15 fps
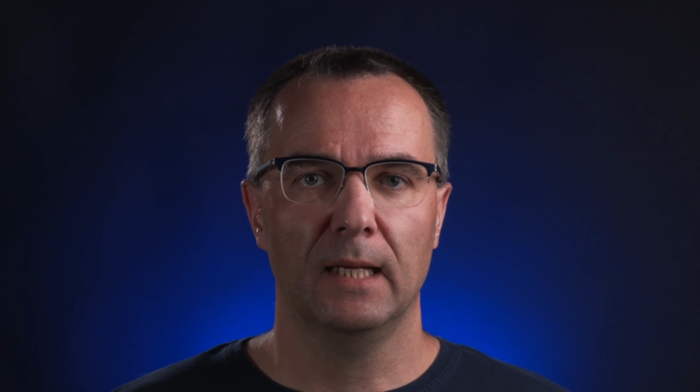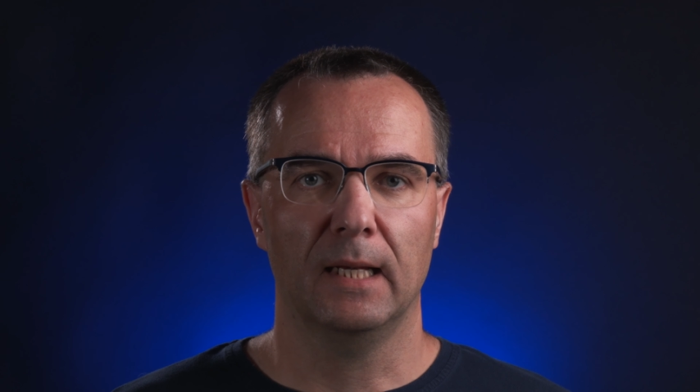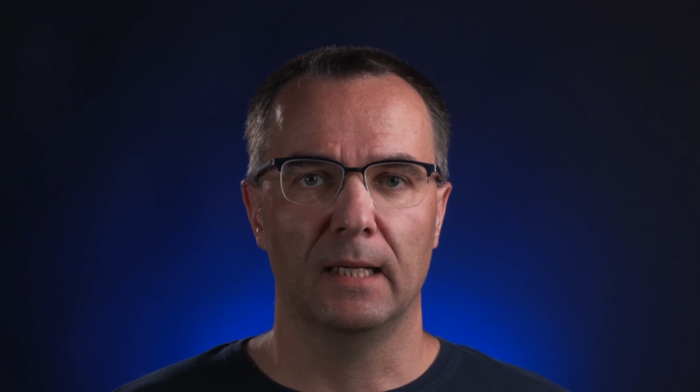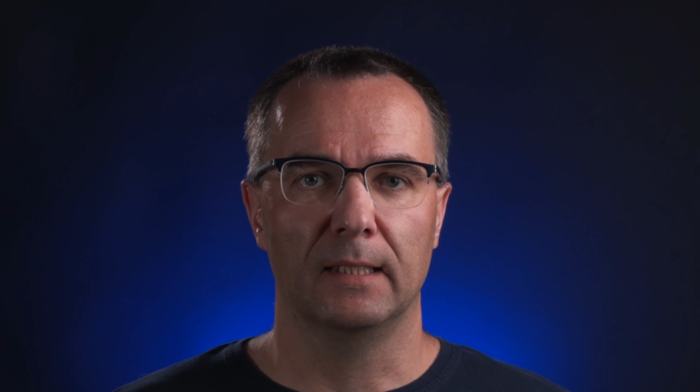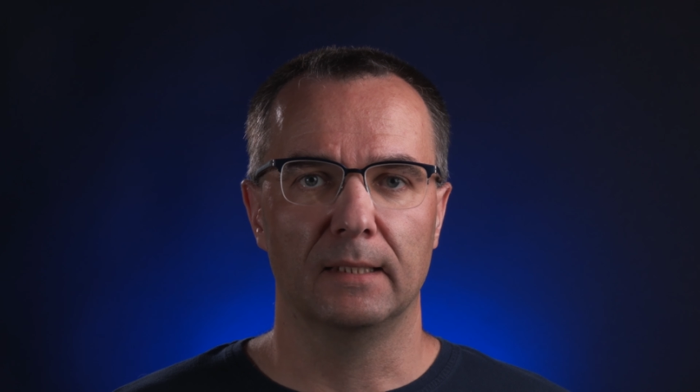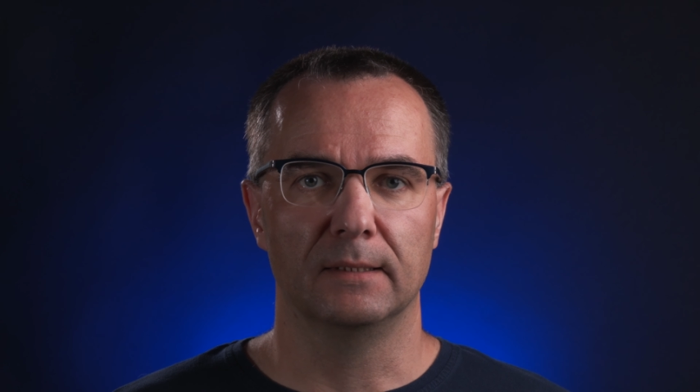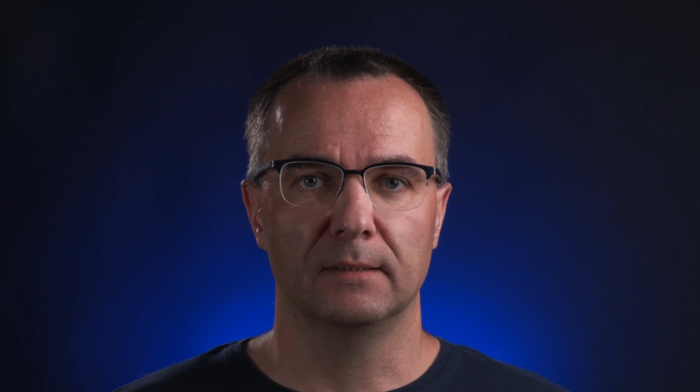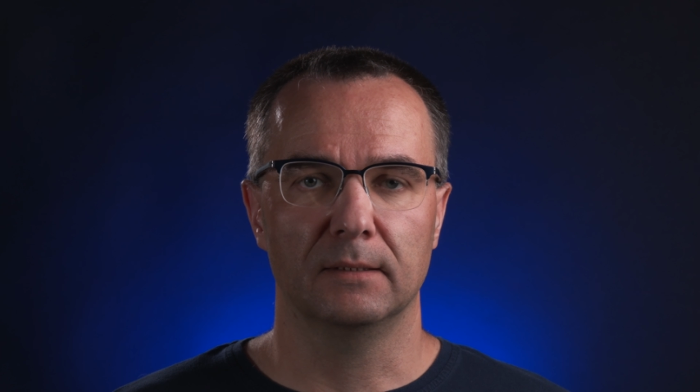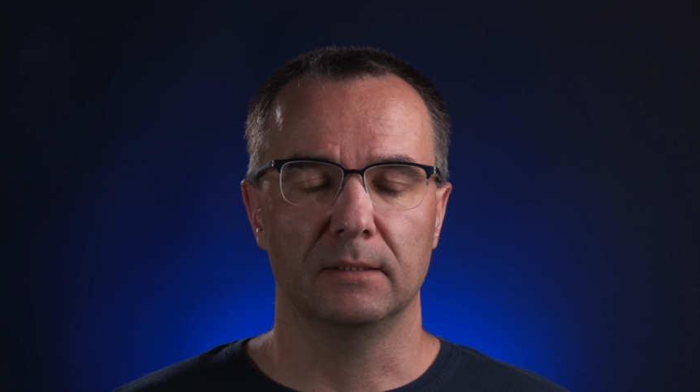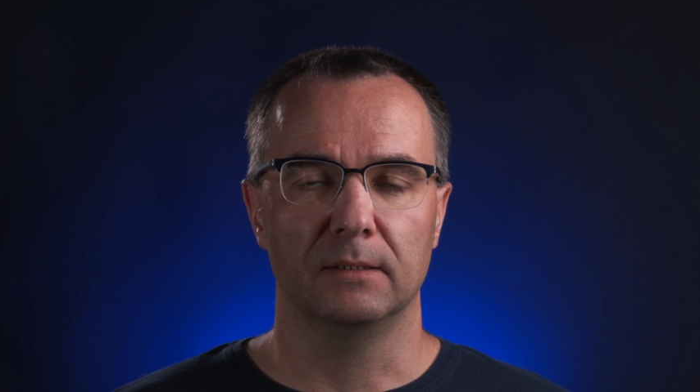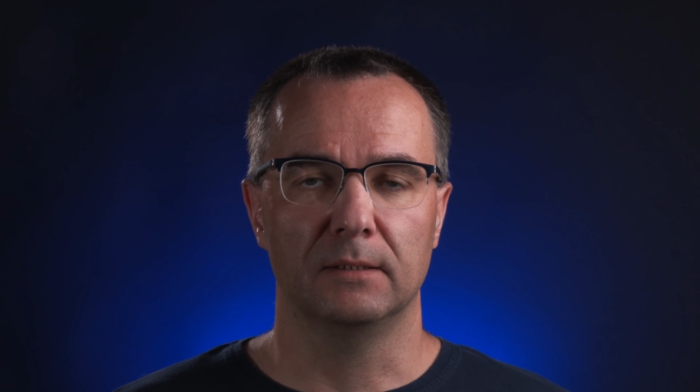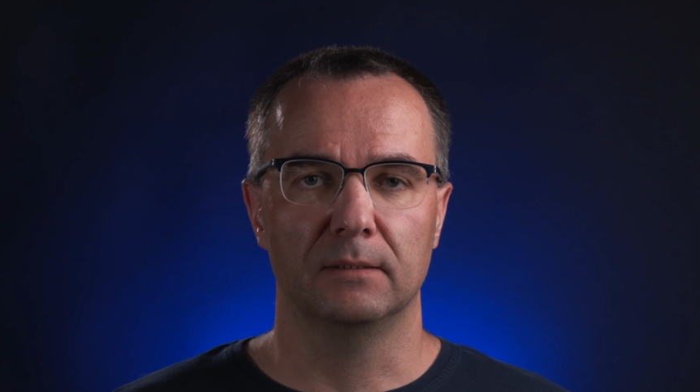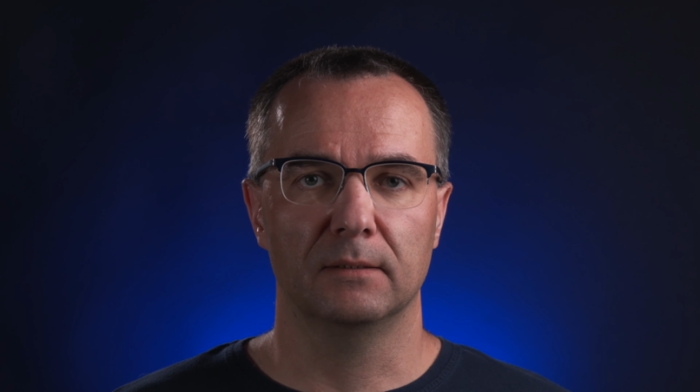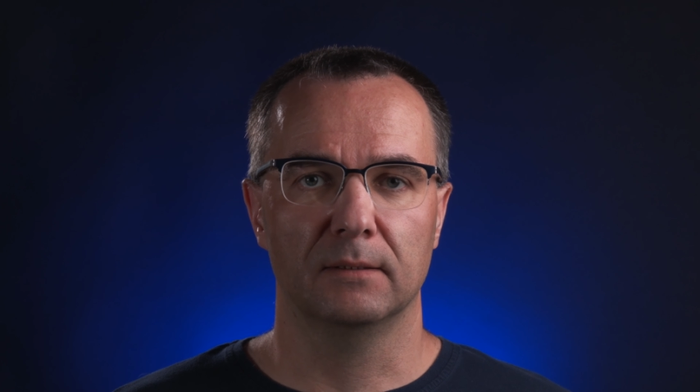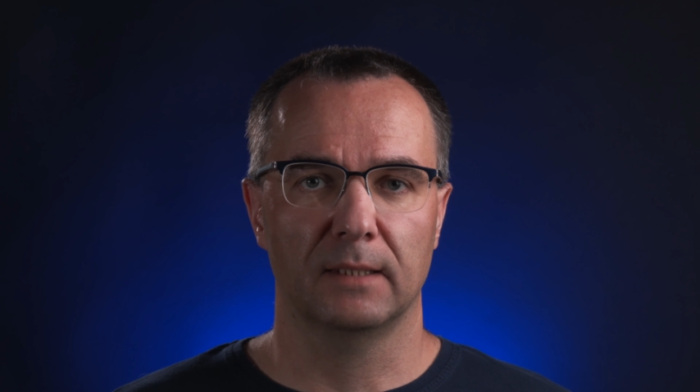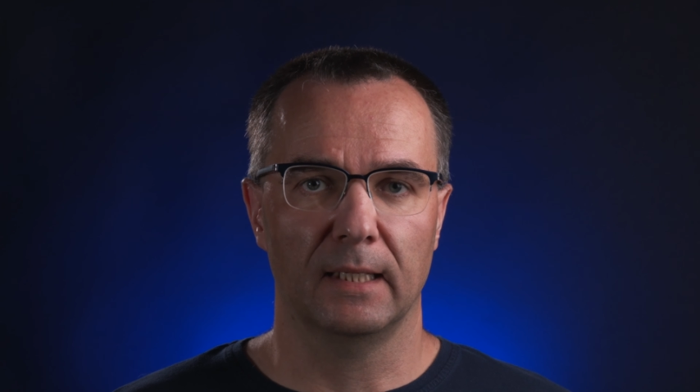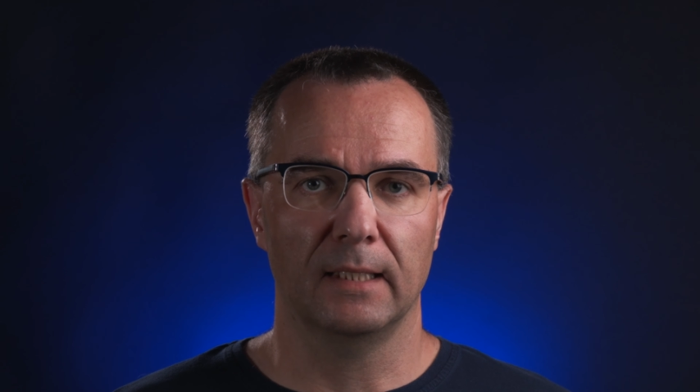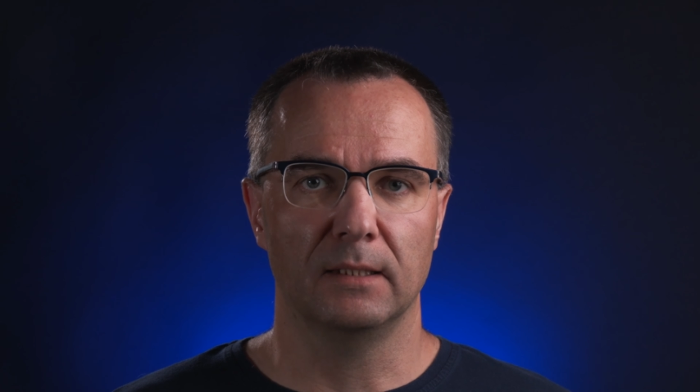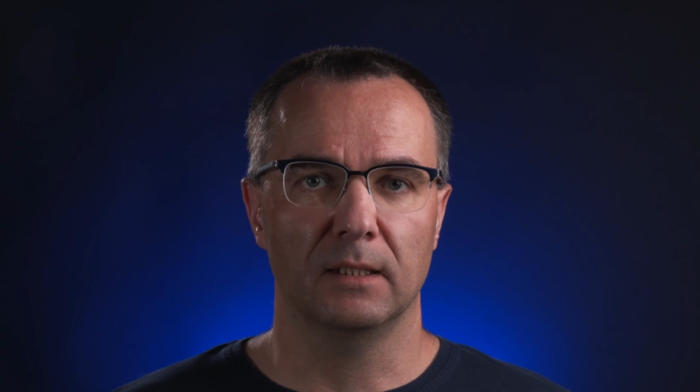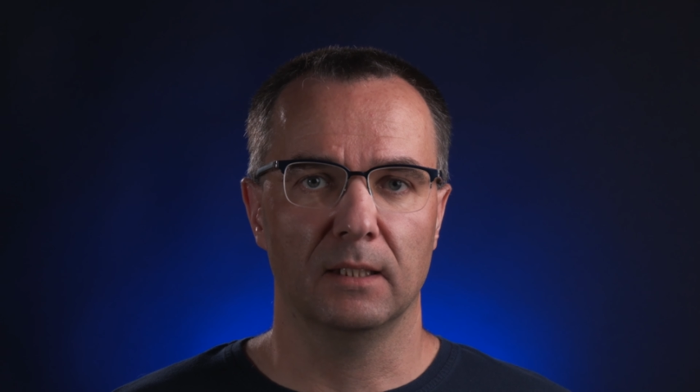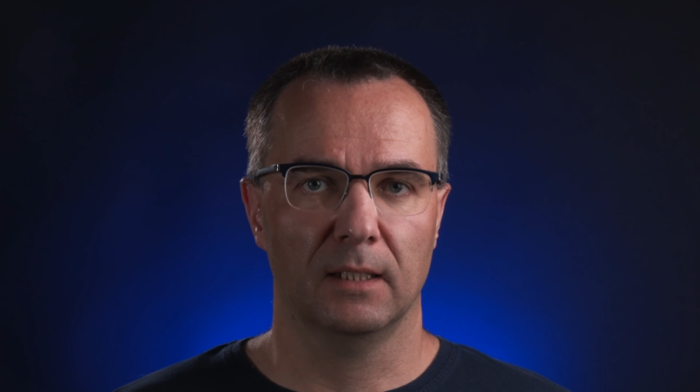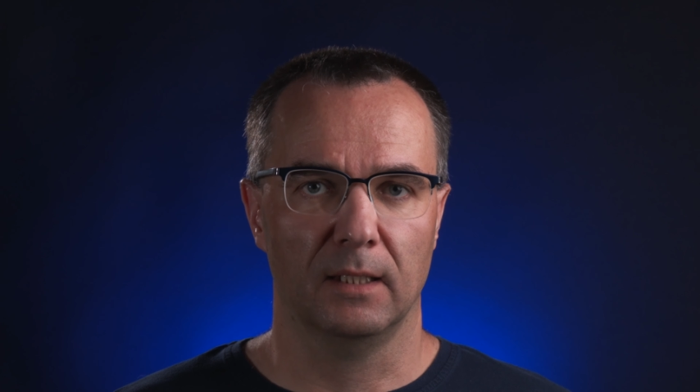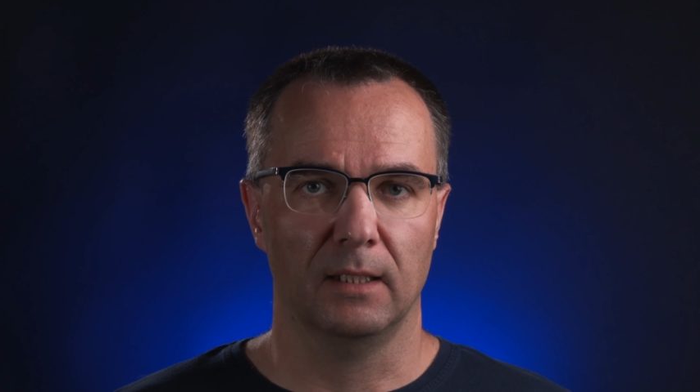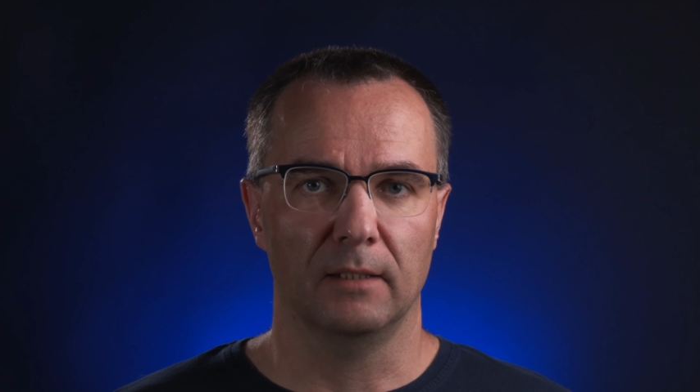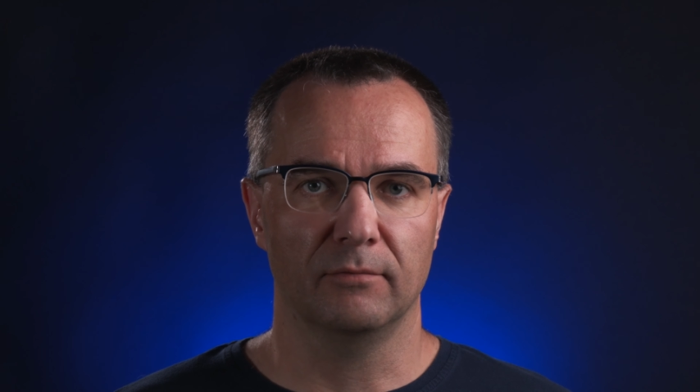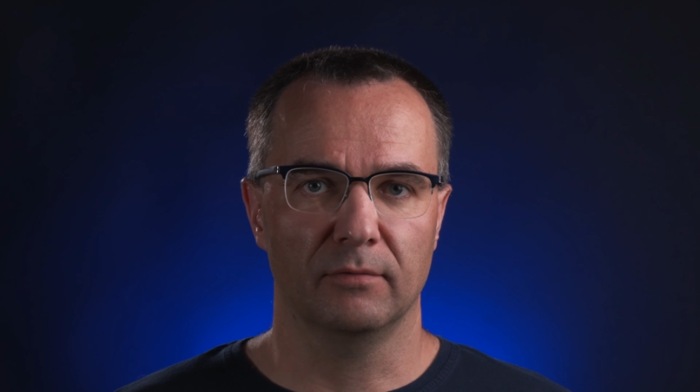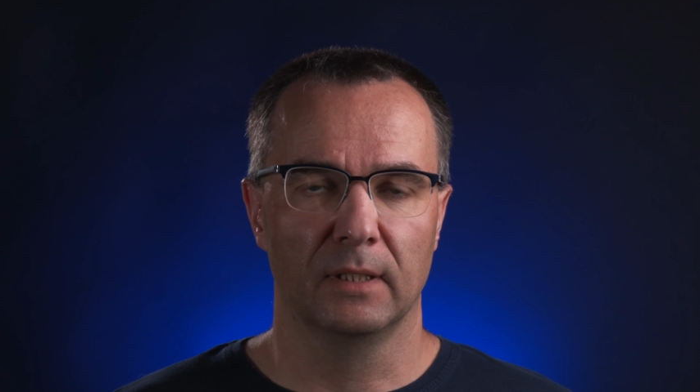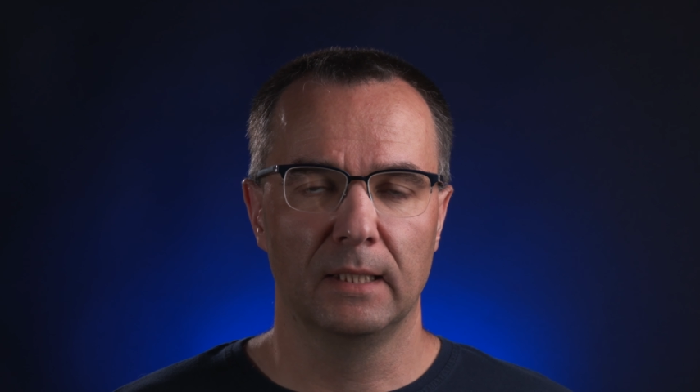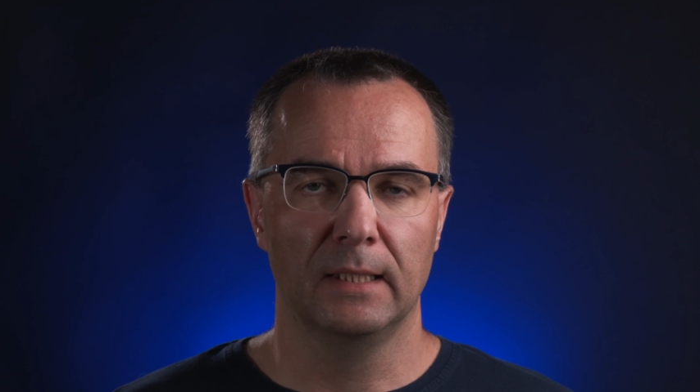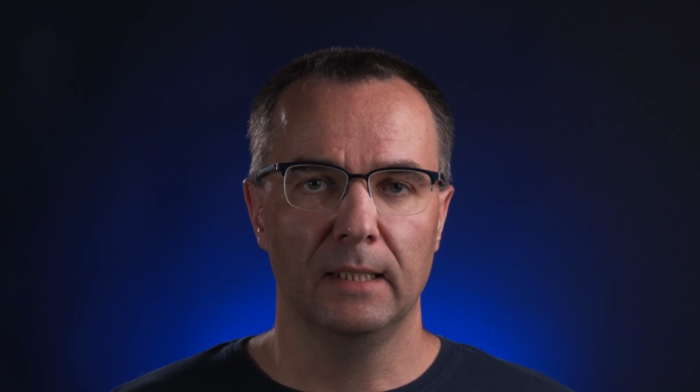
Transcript: and it can have